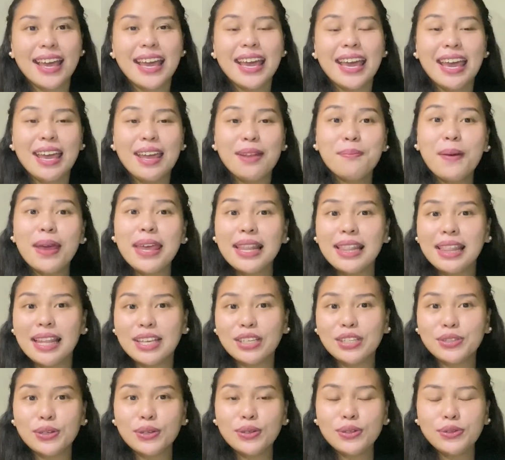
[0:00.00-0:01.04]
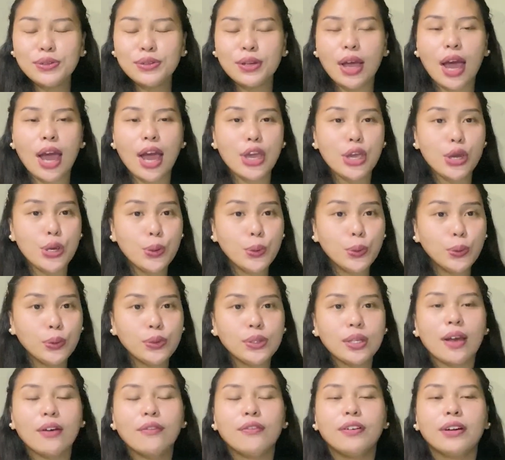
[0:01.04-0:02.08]
In my lessons, I
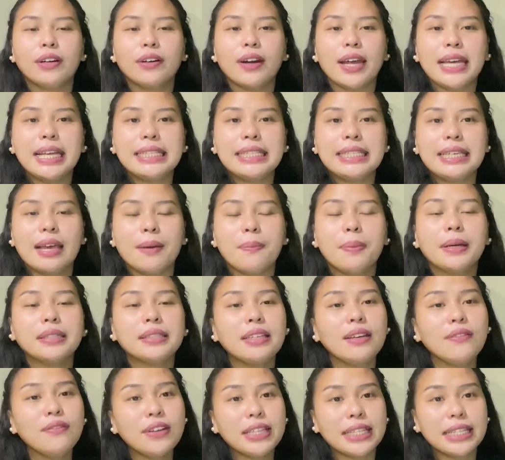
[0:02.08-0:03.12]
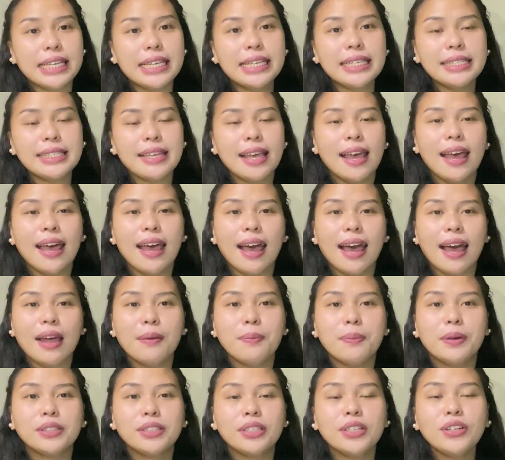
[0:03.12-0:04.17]
use a variety of activities and
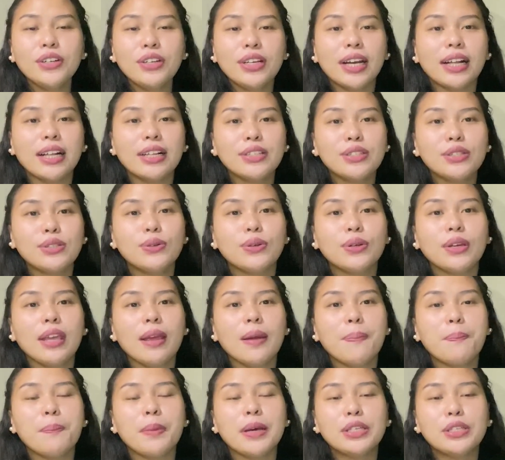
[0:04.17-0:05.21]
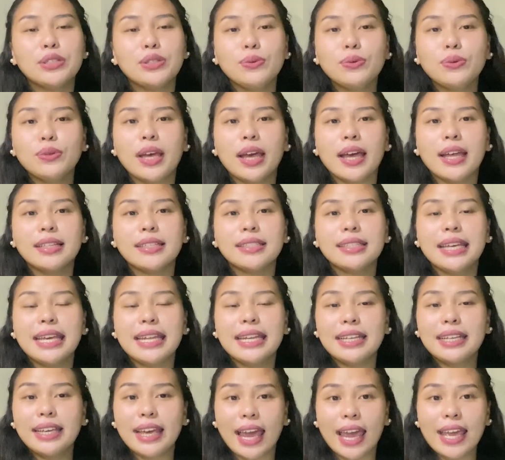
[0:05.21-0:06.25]
materials to keep my students
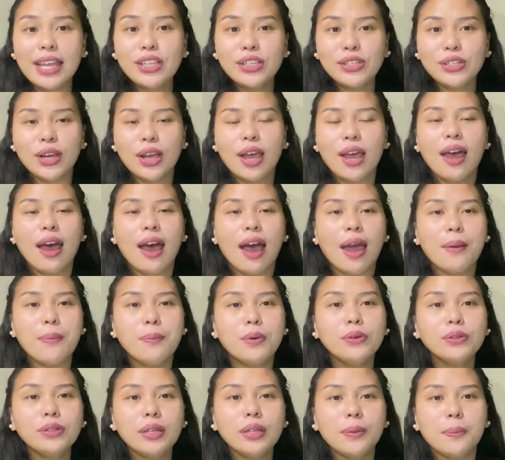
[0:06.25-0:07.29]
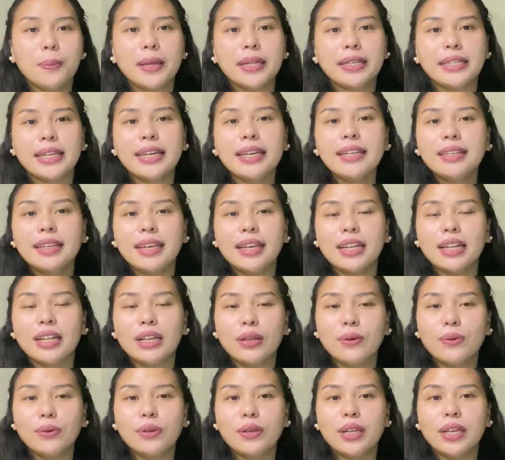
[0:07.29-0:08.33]
engaged and motivated,
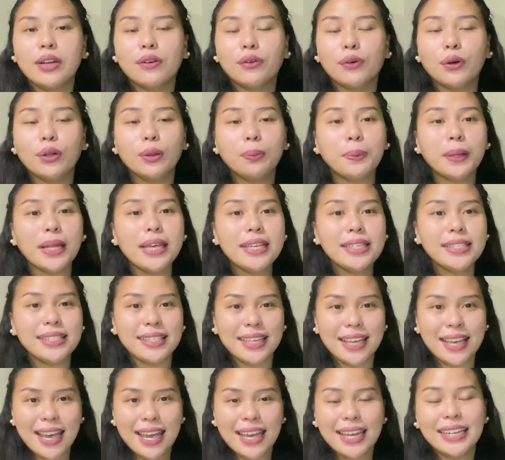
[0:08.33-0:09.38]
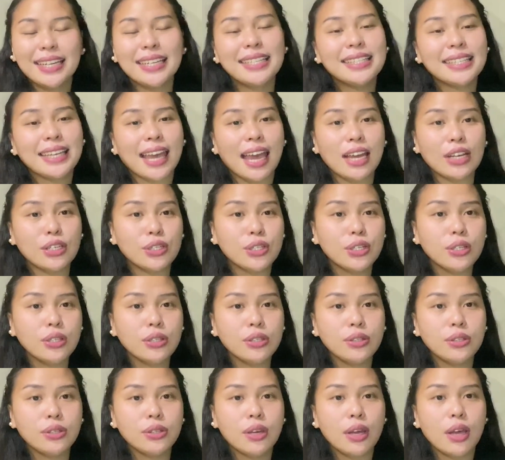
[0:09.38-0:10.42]
including role plays,
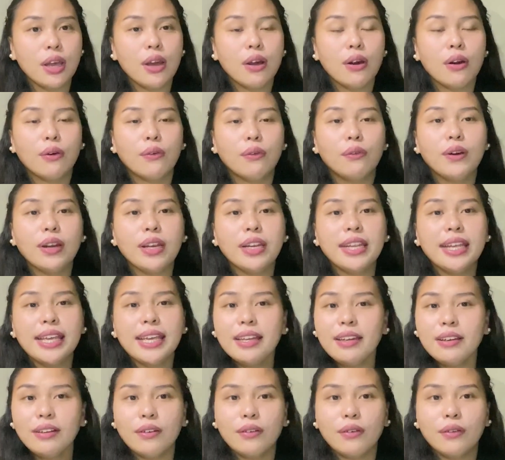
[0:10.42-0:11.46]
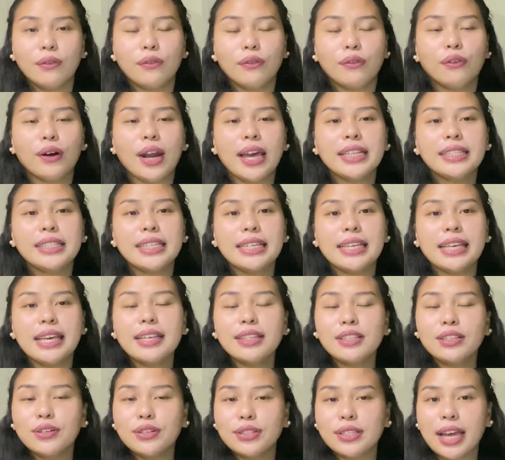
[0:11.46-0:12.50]
discussions, reading, writing
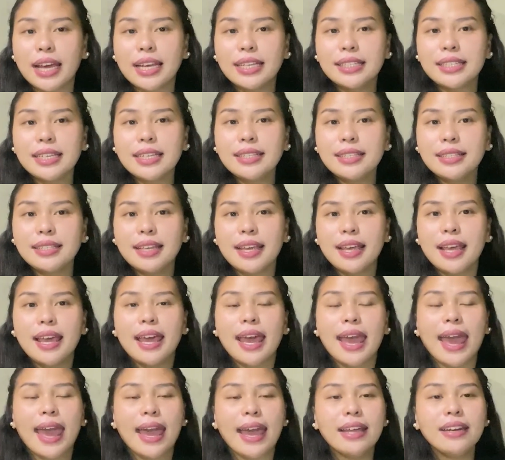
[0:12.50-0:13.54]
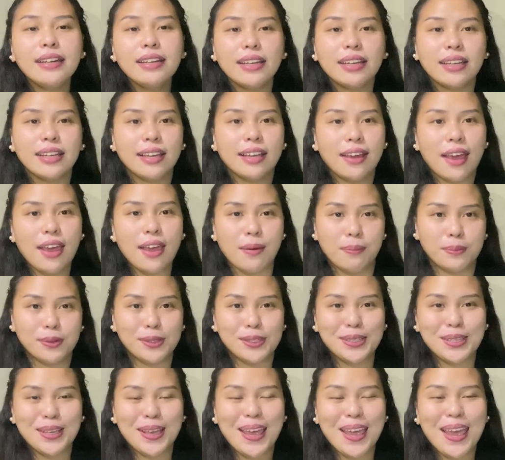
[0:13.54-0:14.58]
exercises, and
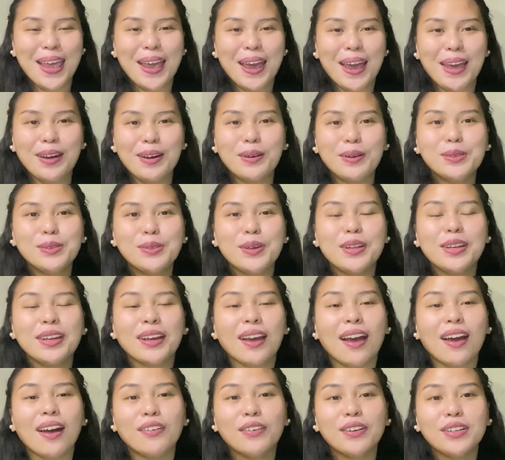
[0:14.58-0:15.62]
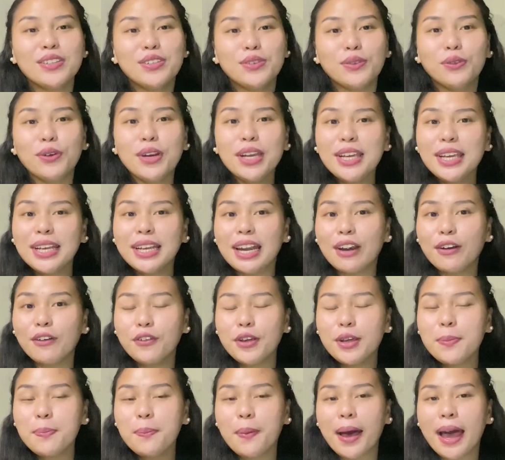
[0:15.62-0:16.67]
games. I also encourage regular
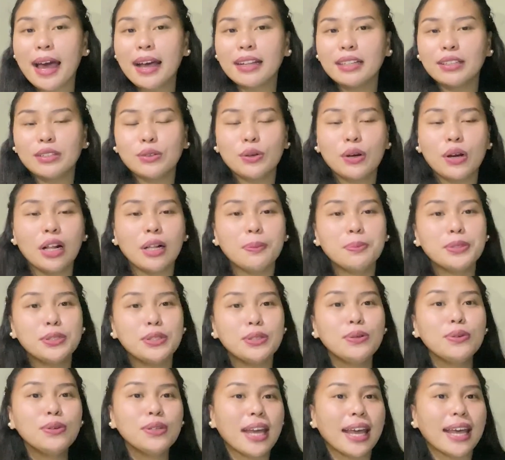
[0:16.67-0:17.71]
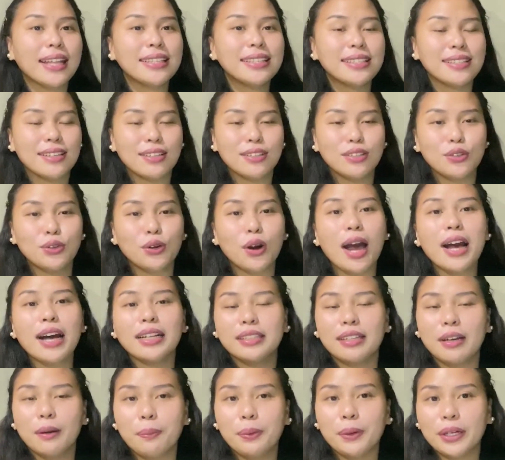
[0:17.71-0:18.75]
feedback to help students track
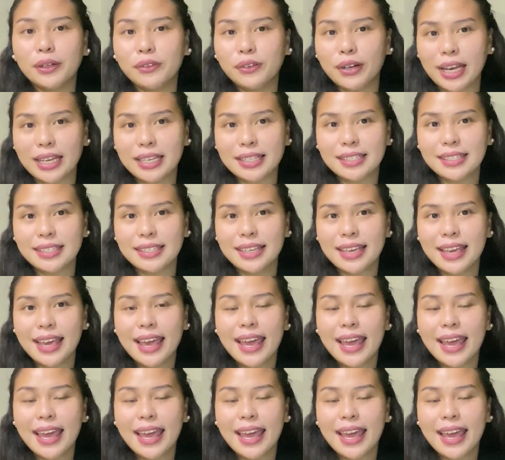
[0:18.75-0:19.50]
their progress.